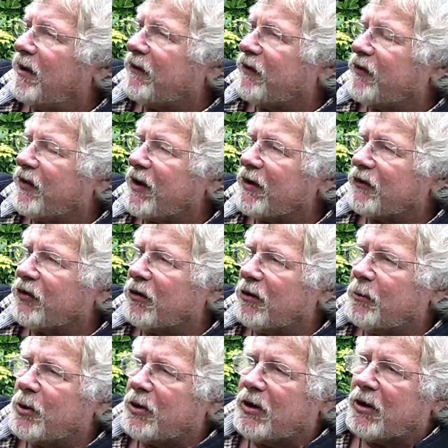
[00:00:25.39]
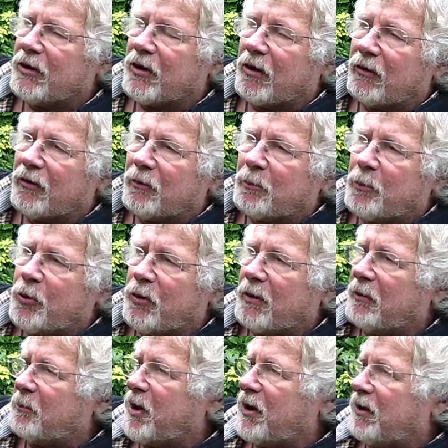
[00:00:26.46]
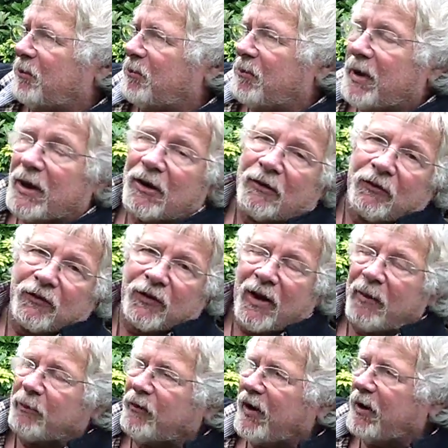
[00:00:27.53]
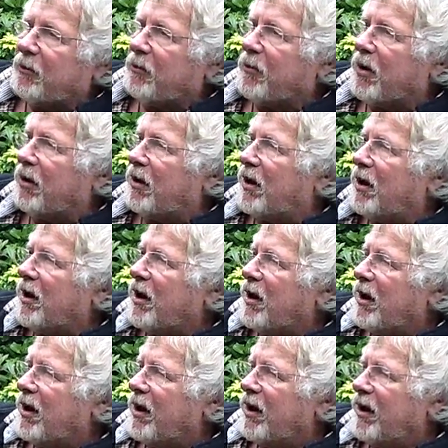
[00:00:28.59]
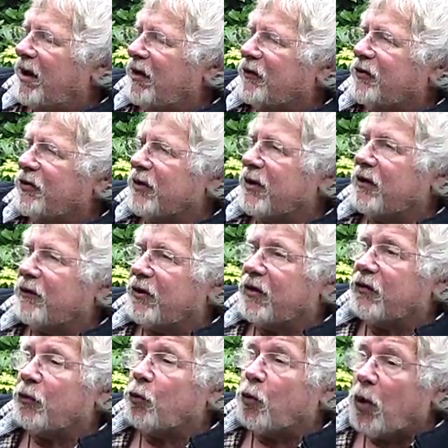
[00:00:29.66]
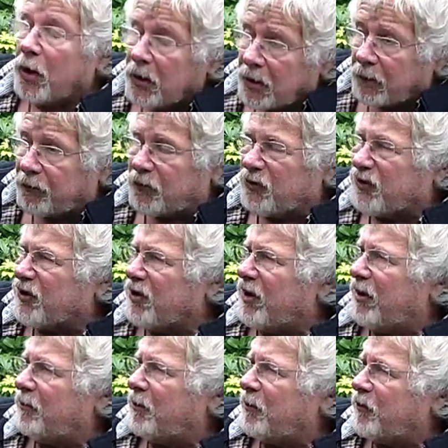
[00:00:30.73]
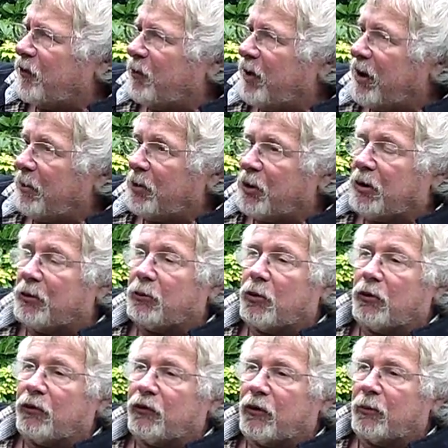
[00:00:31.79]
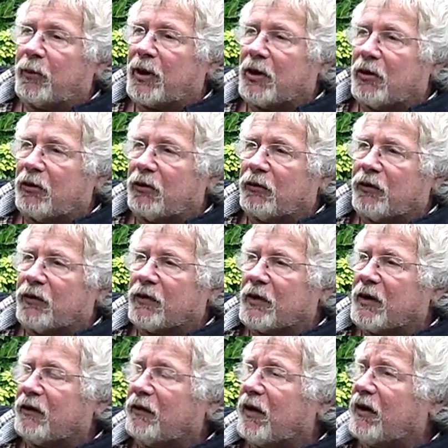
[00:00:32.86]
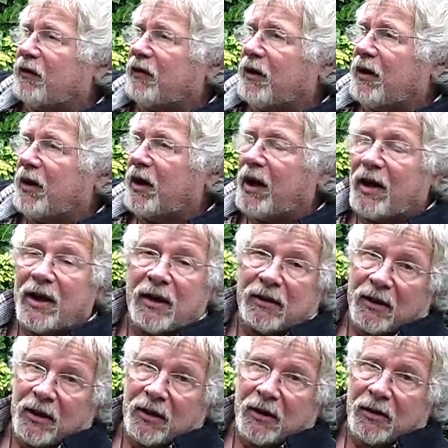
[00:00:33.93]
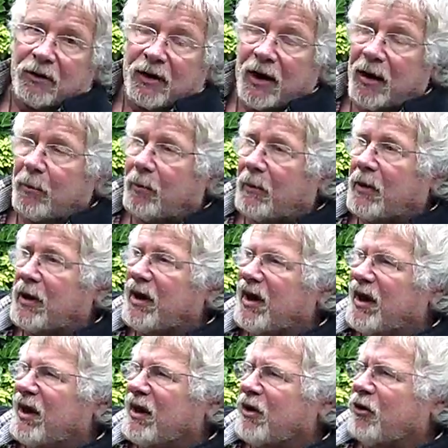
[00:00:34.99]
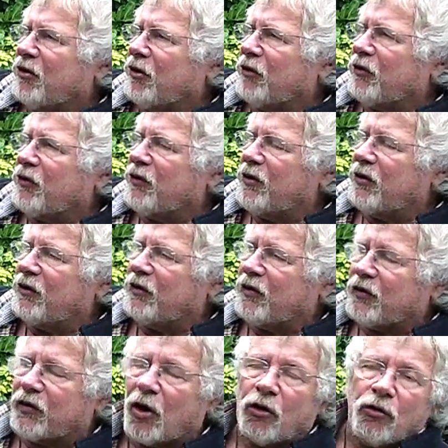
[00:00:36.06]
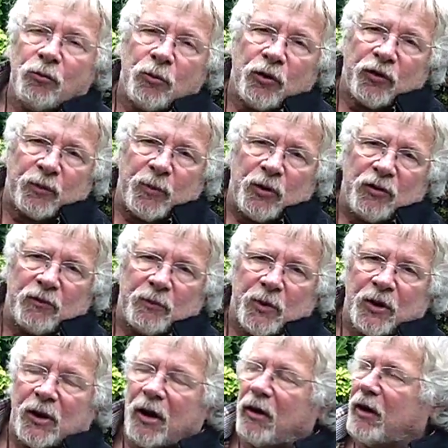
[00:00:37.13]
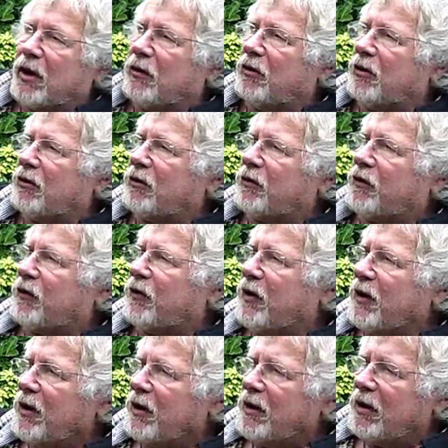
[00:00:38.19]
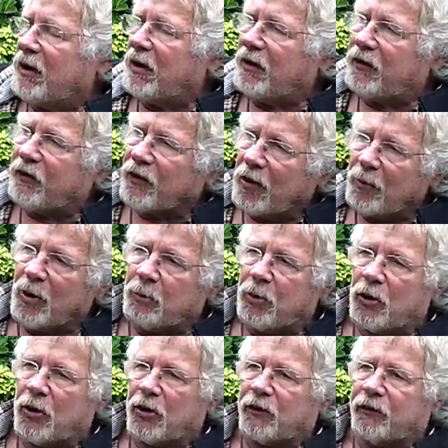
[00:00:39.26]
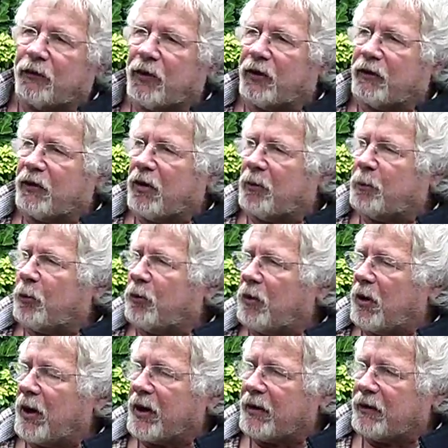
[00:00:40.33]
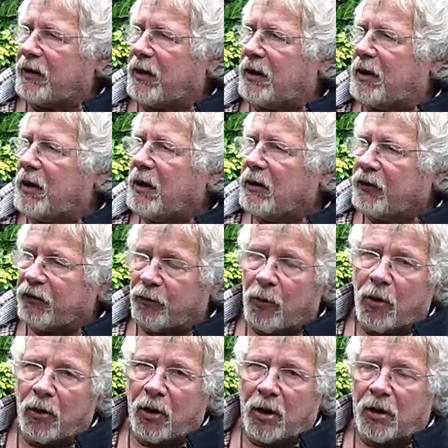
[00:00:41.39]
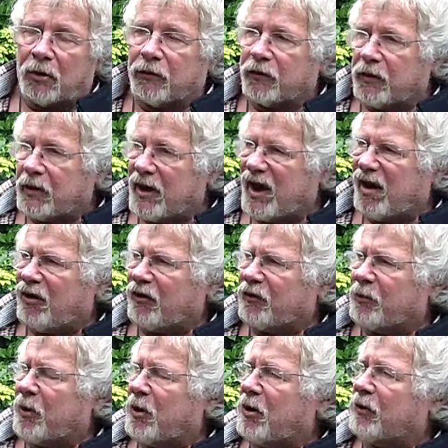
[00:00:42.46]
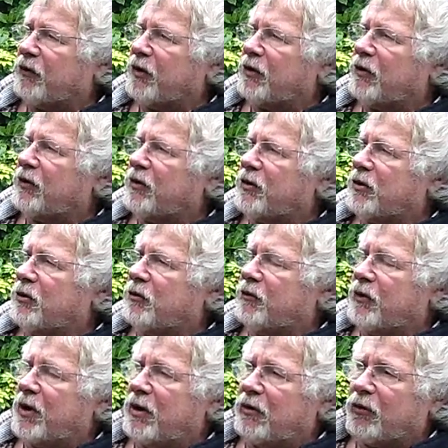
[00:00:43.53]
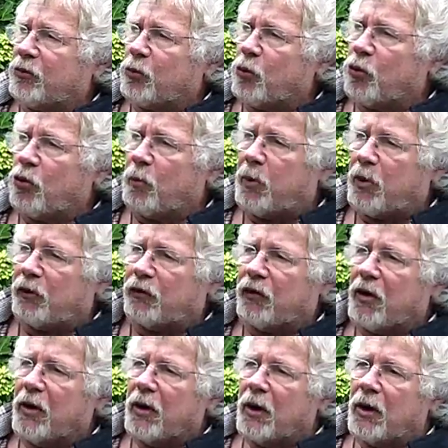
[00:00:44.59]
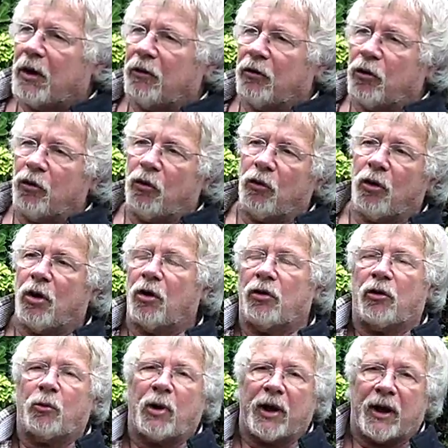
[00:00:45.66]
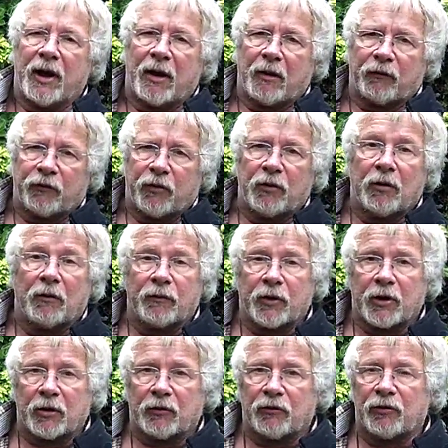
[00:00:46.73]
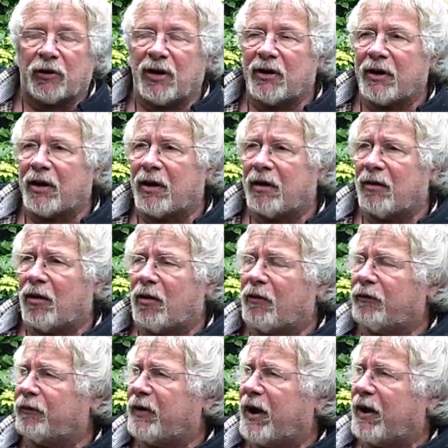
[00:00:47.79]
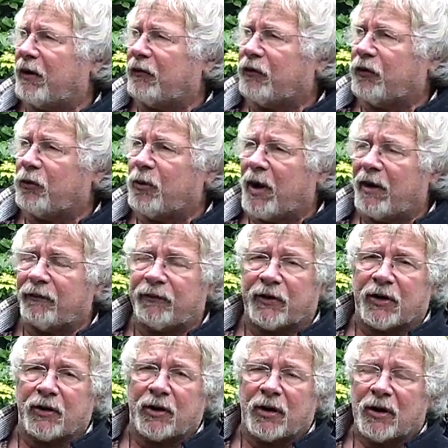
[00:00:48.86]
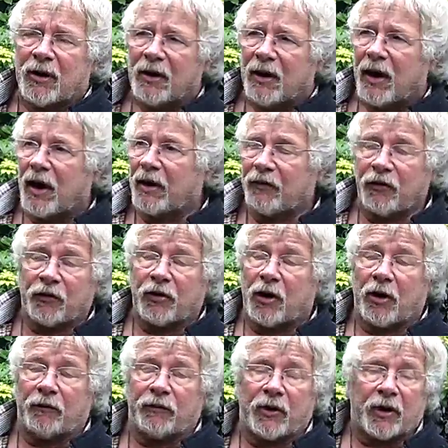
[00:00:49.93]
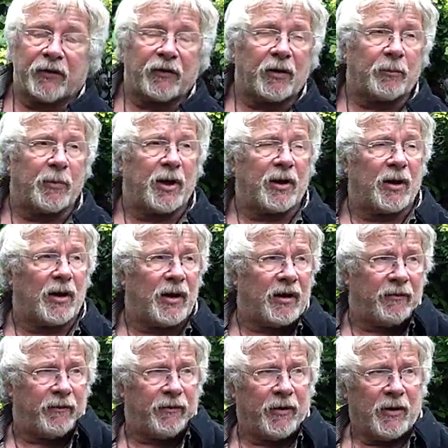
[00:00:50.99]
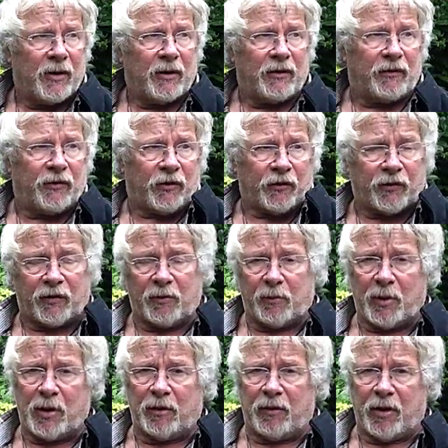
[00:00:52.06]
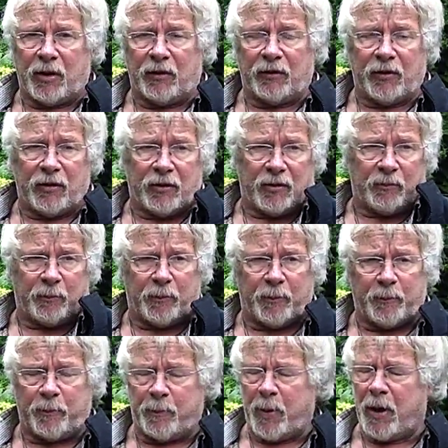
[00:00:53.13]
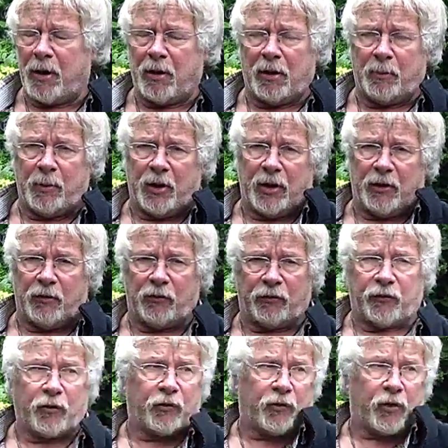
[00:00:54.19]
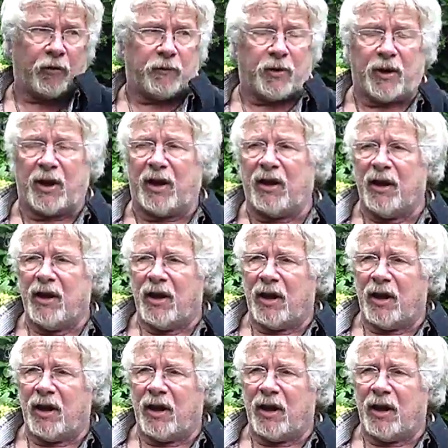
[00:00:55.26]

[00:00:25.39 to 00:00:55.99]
It's that time of year though, the point being middle of September it's, it's, it's a wonderful time to be a bird watcher because, as they say, anything can happen because there's so much movement going on. There's the summer birds, for example, like the swallows and the house martins and the various warblers, are all on the way out of the country. They're off down to Africa. I just love that. I mean, I live just in the middle of London and Parliament Hill's just over there.